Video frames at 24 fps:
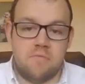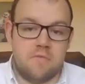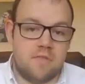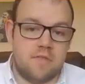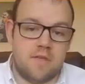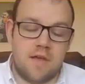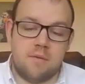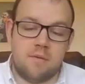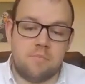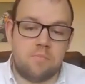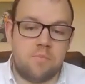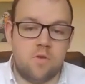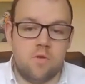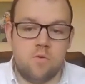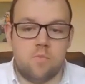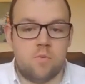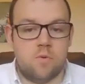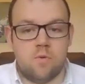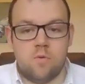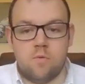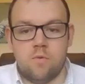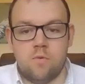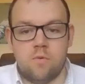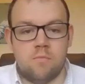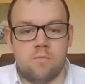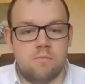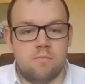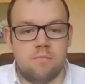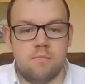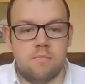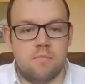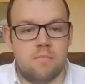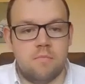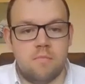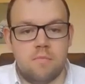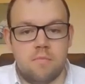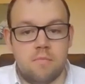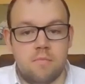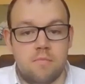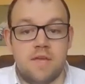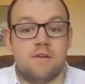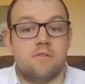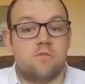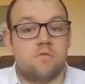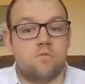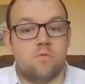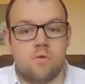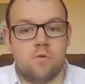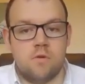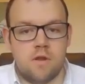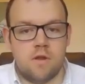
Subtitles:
that pupil mix will